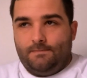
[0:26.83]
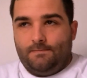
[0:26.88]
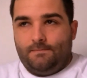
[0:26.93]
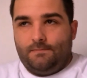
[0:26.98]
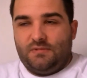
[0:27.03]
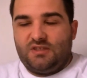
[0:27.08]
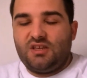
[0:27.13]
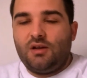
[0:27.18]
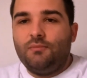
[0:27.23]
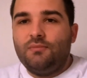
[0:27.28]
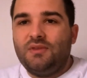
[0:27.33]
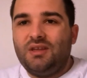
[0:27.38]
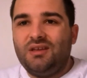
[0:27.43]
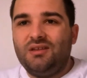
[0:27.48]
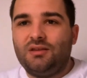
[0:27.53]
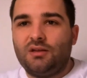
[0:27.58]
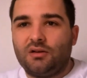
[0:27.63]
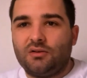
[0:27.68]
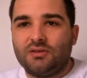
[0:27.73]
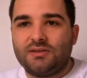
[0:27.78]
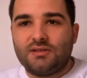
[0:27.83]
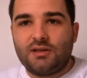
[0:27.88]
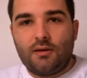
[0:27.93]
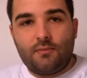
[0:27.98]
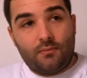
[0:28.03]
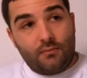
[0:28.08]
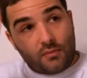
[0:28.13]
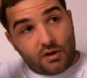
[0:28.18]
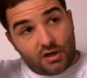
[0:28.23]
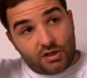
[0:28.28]
some details,
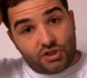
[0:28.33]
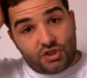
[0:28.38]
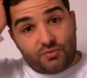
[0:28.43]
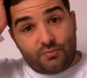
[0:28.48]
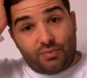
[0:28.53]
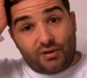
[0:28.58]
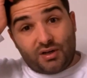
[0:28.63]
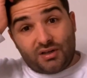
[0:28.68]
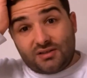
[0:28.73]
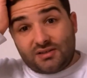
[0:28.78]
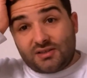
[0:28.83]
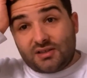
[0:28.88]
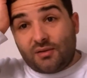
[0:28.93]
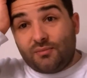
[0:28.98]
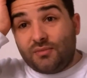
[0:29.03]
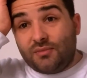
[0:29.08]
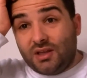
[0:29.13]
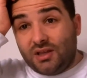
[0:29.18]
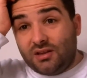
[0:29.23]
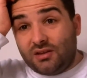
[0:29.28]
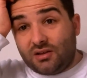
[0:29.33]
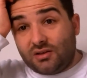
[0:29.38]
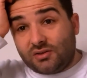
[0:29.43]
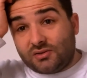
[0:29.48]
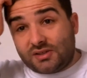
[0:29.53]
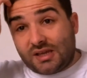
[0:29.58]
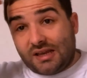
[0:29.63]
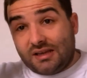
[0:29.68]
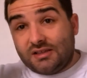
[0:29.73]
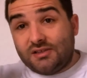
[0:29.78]
not much, but some
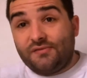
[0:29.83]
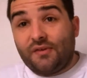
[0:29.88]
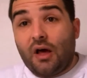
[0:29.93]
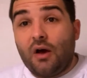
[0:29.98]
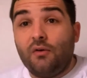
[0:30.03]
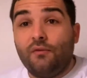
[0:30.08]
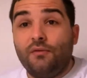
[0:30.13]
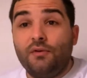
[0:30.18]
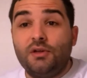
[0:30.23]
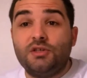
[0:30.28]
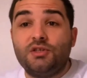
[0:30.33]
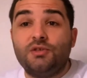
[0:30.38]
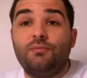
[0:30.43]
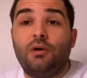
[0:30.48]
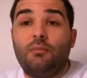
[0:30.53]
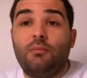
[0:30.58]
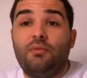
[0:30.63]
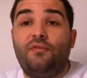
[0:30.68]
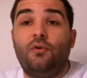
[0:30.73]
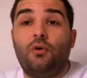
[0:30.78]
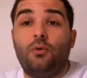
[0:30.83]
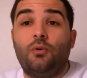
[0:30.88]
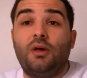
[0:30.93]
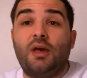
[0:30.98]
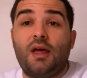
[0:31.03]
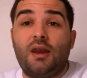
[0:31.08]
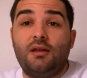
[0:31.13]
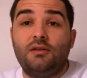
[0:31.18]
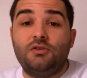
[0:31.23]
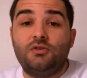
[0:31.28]
details, and it's VLAHOVIC. But before we
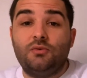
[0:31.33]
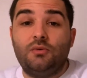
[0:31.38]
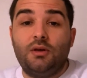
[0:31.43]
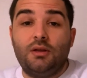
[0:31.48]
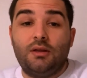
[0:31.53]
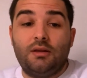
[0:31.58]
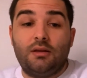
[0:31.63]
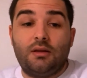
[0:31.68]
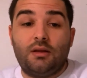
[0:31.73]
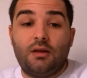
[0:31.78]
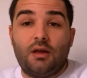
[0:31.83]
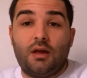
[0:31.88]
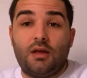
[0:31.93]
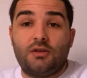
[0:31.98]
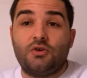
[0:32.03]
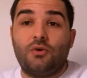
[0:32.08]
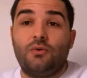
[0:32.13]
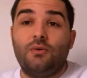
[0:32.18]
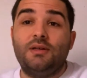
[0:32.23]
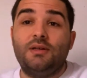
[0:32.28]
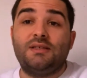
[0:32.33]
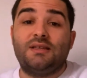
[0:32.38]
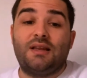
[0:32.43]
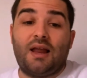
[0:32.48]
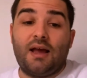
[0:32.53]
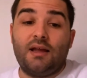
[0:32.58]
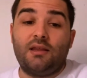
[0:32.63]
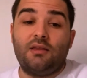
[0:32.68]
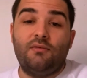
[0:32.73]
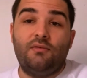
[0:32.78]
get into it, as always,
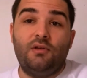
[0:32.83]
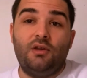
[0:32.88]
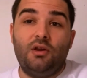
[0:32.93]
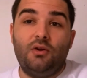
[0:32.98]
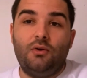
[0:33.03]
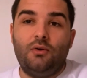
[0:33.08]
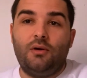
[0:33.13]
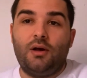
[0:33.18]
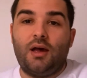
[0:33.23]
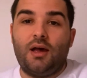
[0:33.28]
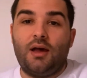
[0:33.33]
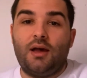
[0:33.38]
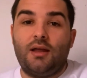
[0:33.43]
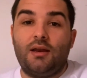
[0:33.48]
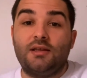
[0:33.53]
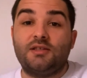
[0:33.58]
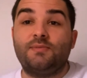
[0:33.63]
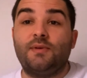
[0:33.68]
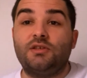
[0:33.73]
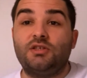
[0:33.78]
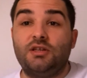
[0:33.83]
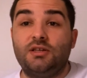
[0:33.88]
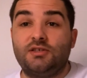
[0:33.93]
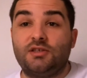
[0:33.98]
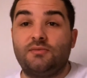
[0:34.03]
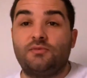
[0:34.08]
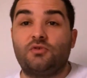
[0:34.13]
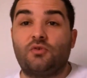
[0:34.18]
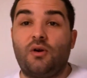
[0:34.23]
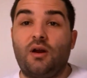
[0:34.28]
like the video and especially
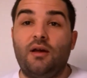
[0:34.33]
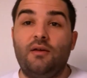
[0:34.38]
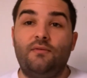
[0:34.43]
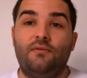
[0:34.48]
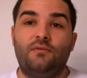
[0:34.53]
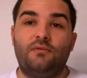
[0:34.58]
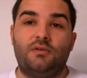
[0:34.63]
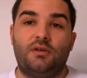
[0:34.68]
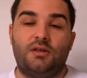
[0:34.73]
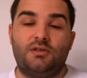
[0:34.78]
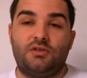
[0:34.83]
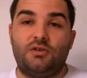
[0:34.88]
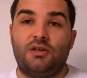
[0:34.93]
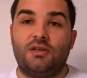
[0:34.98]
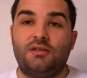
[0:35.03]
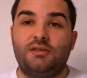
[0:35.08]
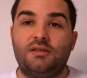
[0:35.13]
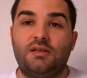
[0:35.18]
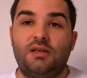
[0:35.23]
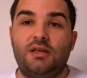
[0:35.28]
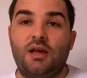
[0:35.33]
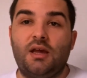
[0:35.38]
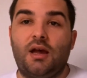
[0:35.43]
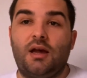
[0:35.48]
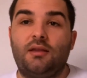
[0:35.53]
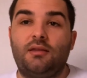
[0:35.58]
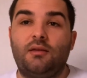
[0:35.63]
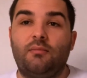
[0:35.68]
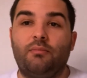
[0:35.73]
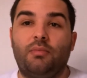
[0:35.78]
subscribe. As you can see
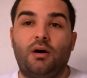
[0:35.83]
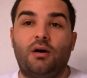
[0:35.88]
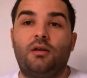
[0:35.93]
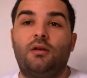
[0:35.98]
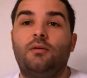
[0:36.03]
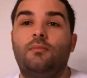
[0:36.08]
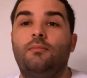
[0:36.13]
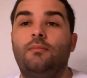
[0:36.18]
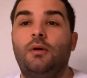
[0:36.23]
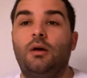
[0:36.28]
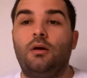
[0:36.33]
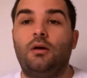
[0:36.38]
at the bottom